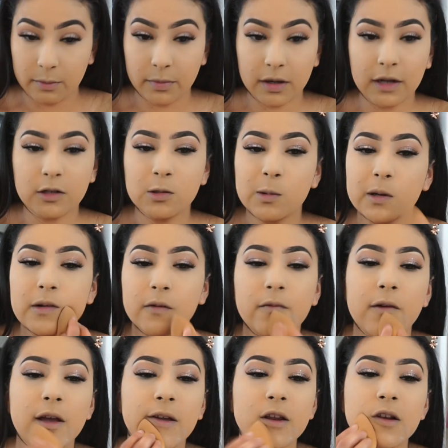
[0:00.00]
But I do want to
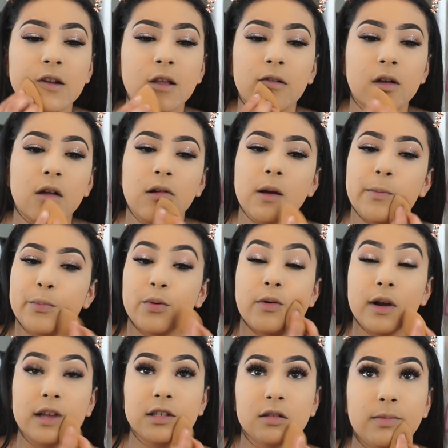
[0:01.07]
find like a
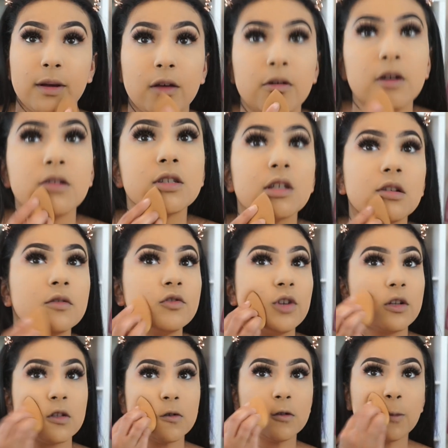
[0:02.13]
pressed powder instead of
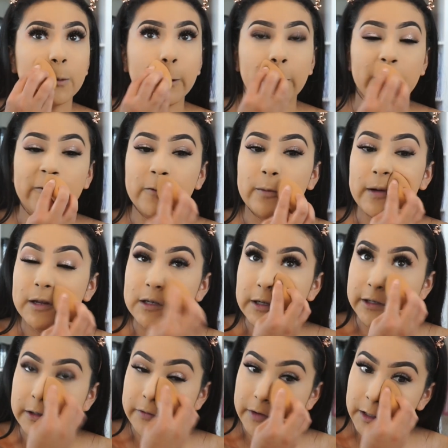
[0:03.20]
translucent powder for my
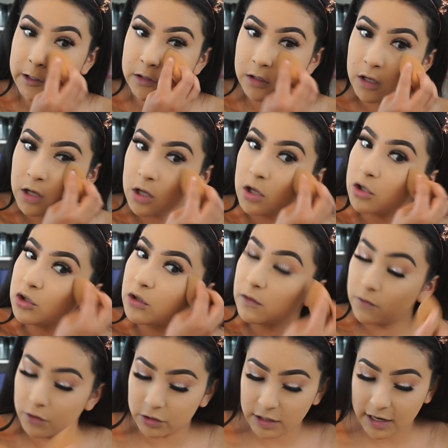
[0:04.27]
entire face. So
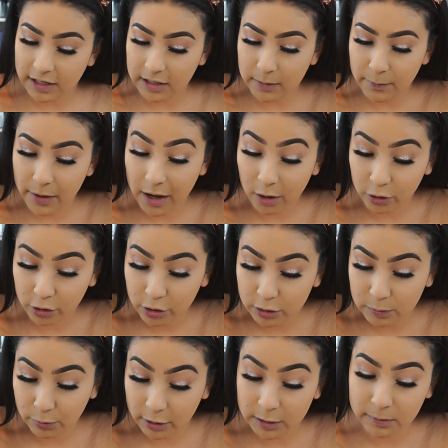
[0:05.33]
if there's any
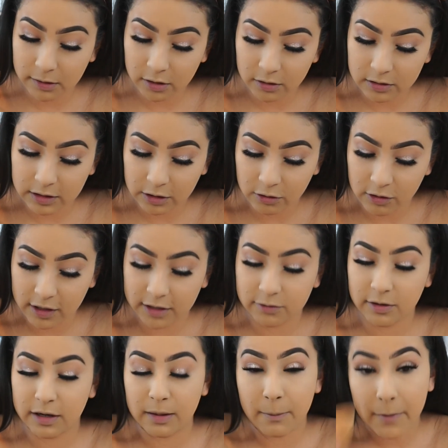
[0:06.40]
powders, pressed powders that you
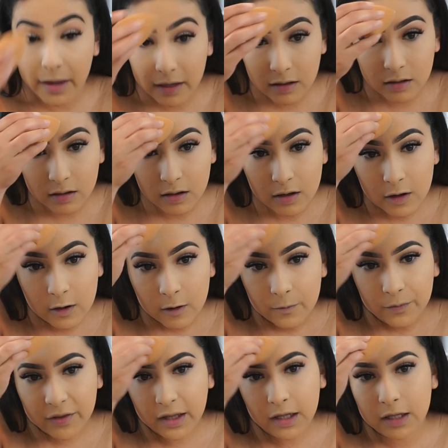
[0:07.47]
guys recommend
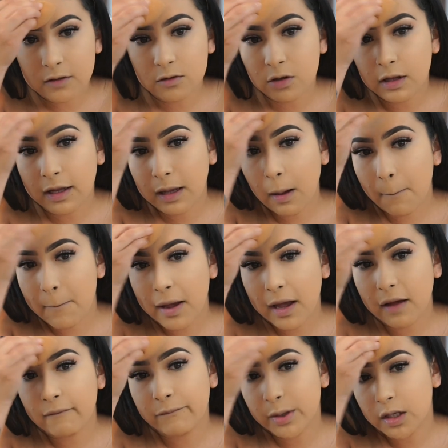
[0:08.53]
that gives you like a
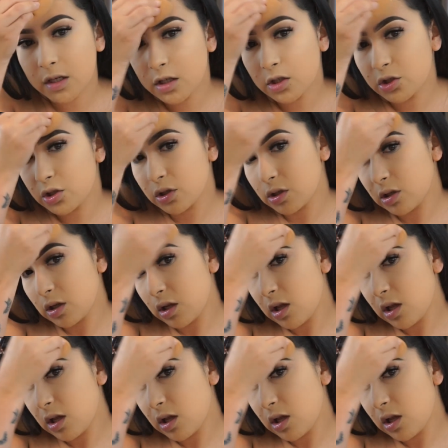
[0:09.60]
matte finish,